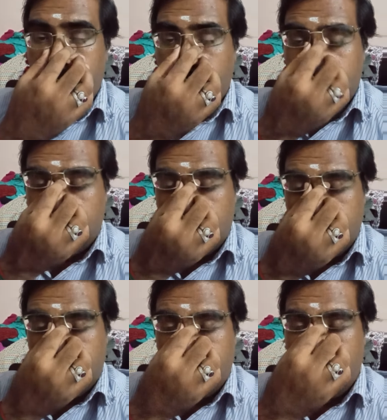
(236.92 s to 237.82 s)

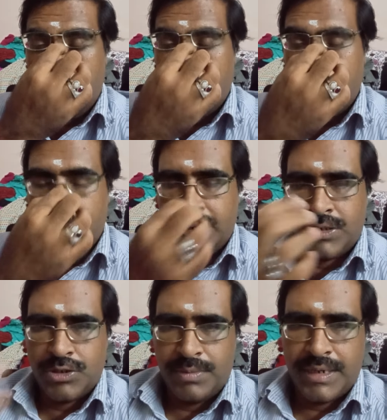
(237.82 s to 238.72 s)
power plant
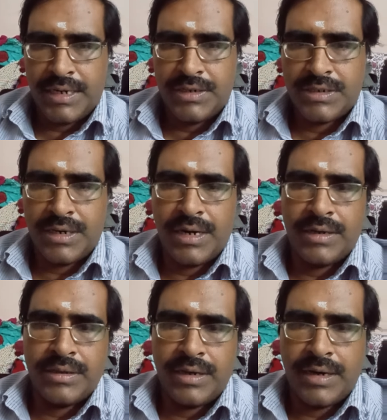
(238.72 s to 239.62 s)
instrumentation,
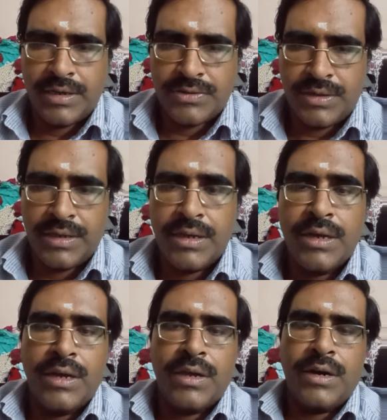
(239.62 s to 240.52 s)
and then actually
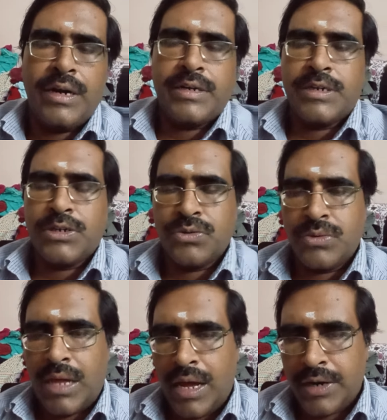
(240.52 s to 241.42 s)
related to
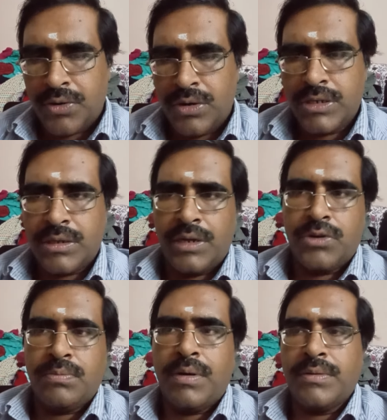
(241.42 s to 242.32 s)
the hydraulics,
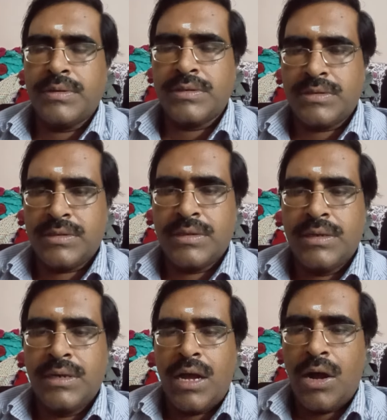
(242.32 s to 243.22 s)
hydropowers,
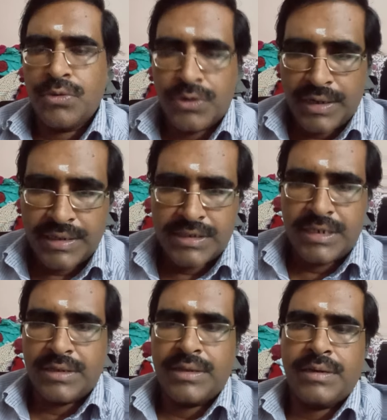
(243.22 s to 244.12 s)
how to
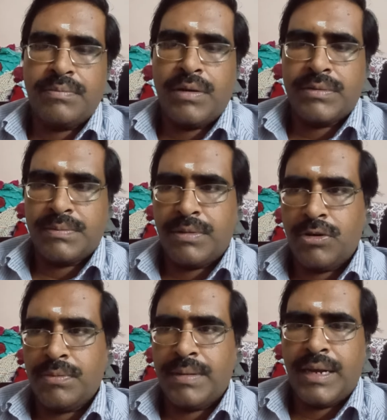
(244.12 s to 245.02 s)
construct the
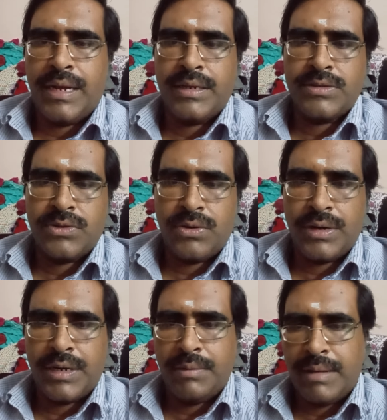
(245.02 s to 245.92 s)
power plants or
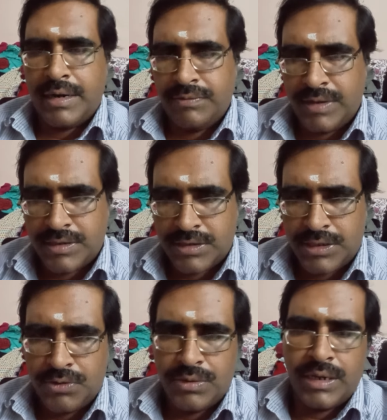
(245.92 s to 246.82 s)
any manufacturing
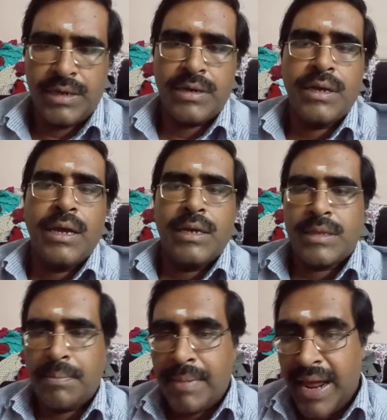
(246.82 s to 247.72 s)
unit,
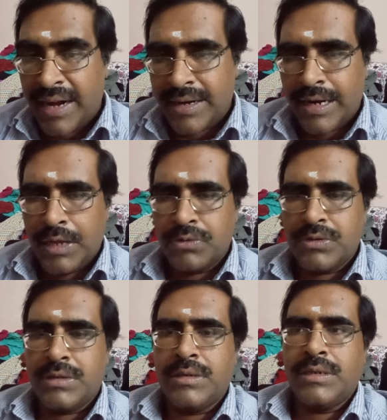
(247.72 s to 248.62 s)
the plant layout,
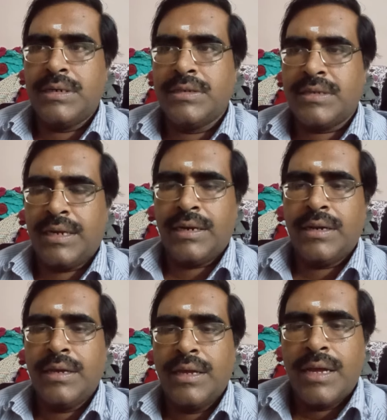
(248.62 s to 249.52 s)
the design,
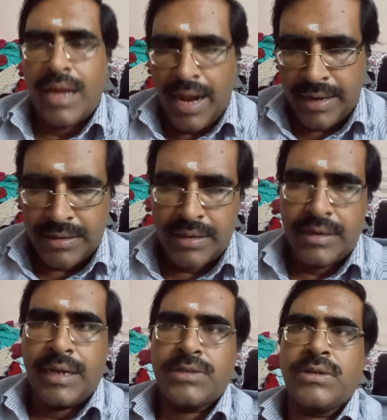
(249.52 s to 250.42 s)
and
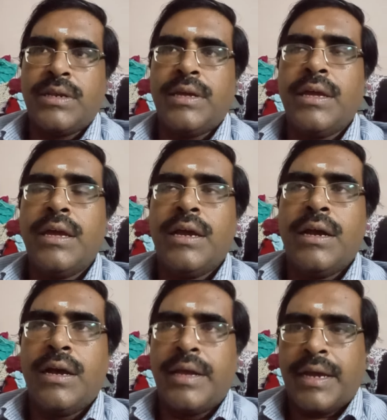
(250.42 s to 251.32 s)
then actually
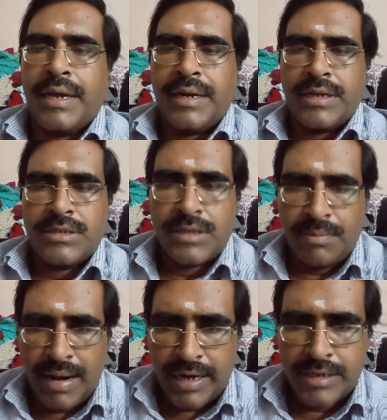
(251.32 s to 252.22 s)
again actually the
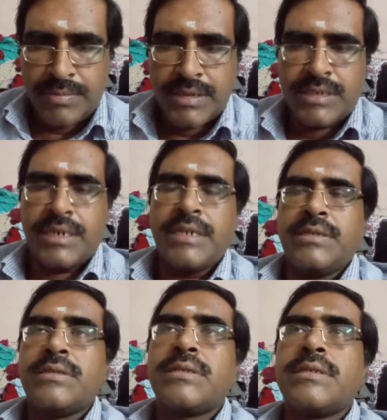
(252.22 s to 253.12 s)
management
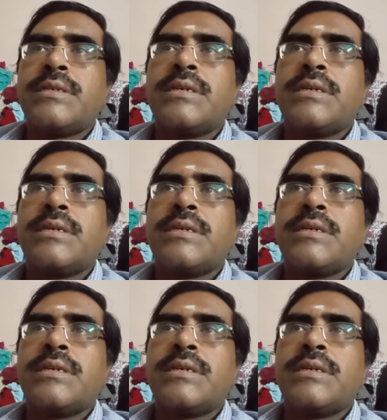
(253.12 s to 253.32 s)
studies.